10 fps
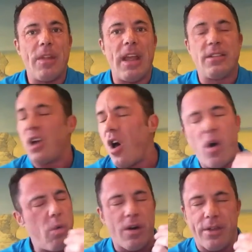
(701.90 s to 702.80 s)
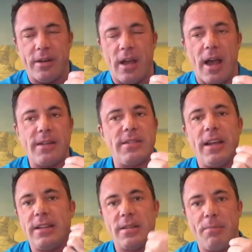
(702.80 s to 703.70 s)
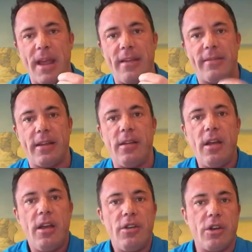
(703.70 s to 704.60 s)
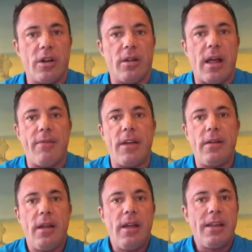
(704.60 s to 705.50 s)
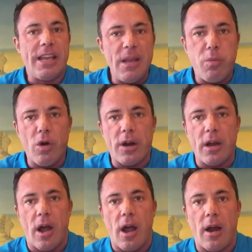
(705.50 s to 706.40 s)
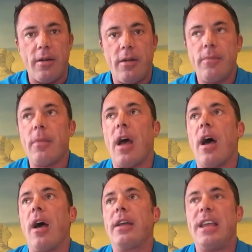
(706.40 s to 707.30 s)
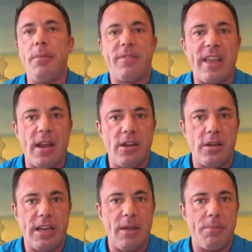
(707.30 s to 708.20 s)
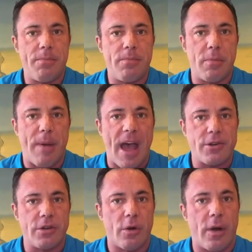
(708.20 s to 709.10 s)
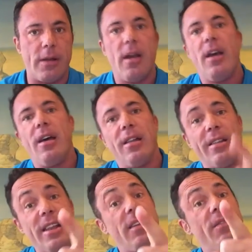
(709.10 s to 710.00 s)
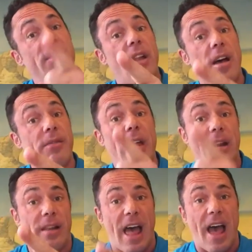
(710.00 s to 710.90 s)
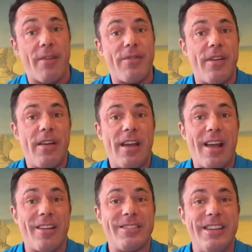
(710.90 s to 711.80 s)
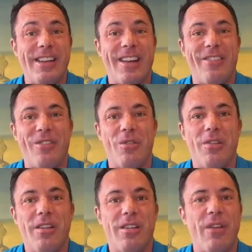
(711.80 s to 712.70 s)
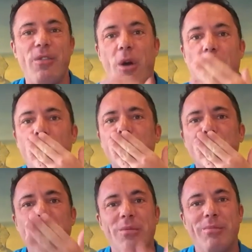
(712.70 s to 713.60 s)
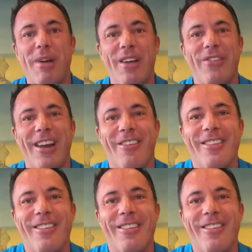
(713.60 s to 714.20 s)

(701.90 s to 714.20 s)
It's all worth it, guys. It's amazing. You're going to love it. Keep working hard. Keep the passion going. Live, love, and laugh. And I'll see you again soon. Love you all. Bye for now.